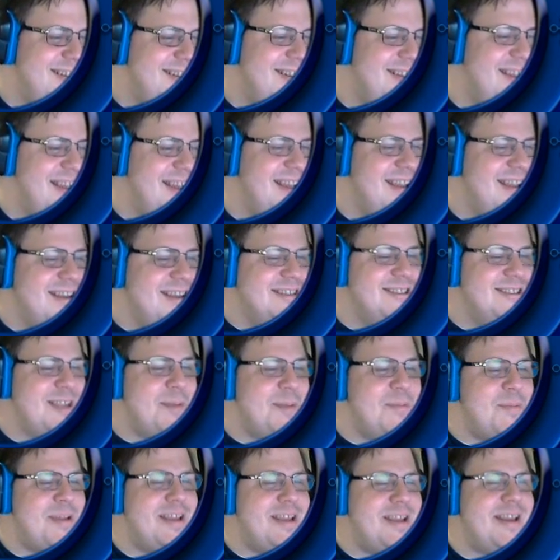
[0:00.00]
Yeah,
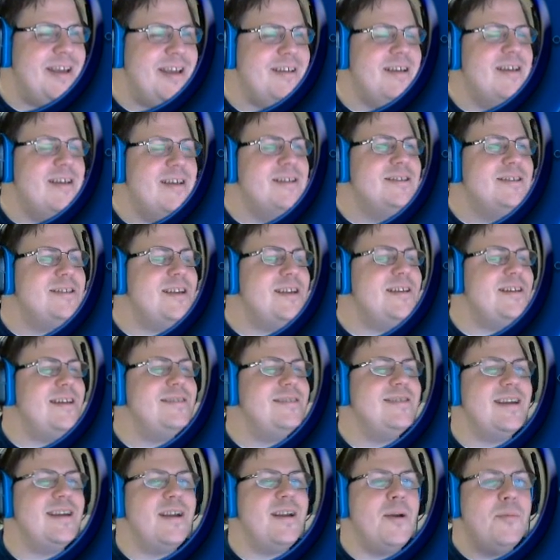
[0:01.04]

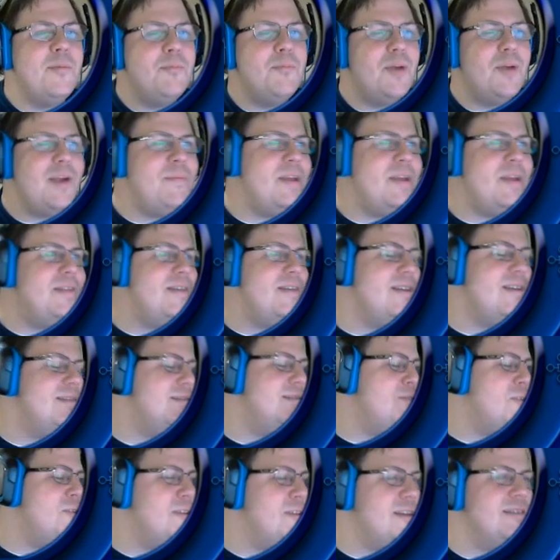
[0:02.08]
it's like, bring me this,
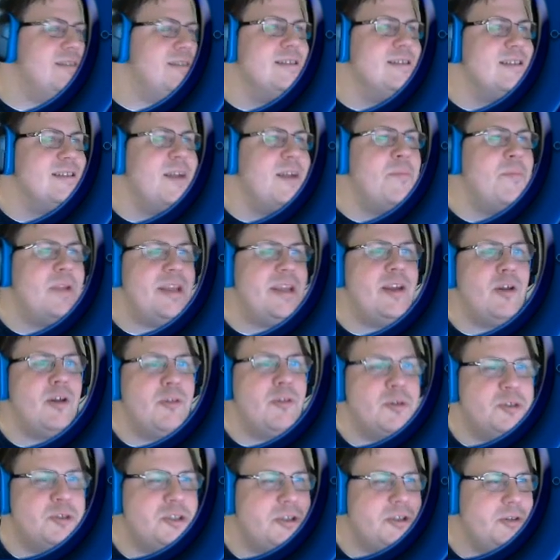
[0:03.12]
do this, and somebody kill
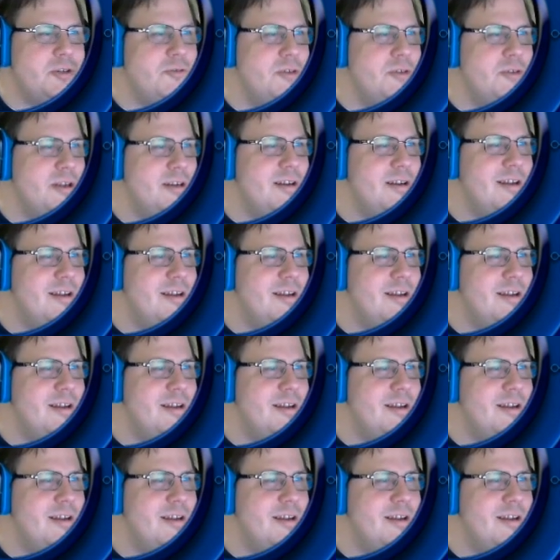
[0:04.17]
those children.